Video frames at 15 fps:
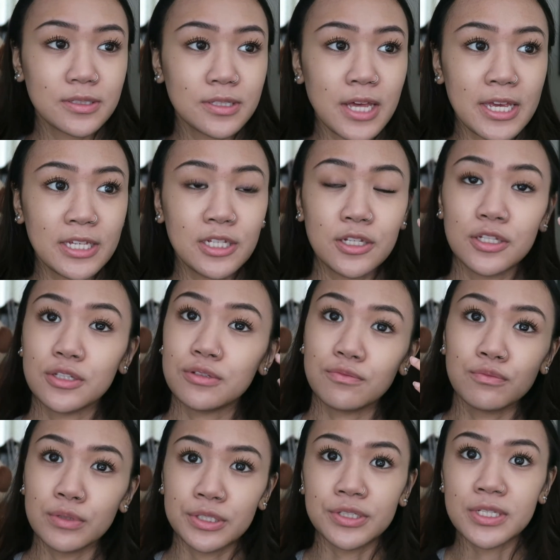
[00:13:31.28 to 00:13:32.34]
like
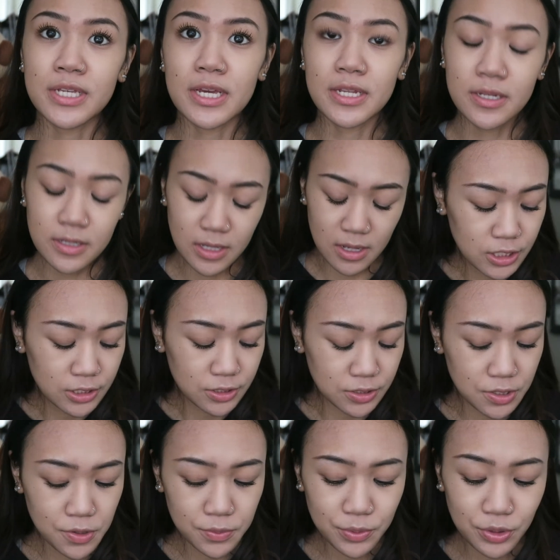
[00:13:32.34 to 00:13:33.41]
real skin.
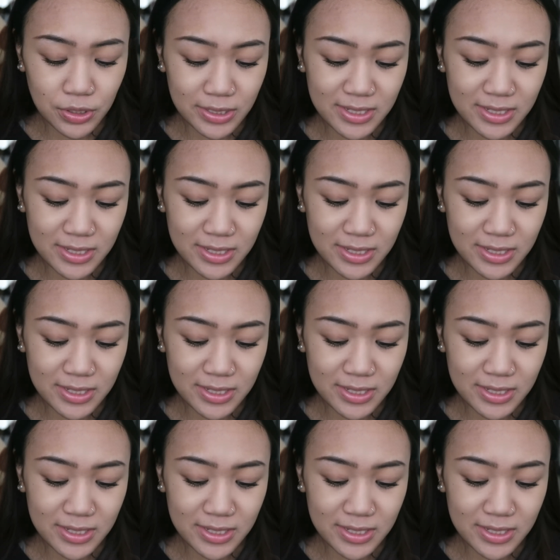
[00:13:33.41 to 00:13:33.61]
So you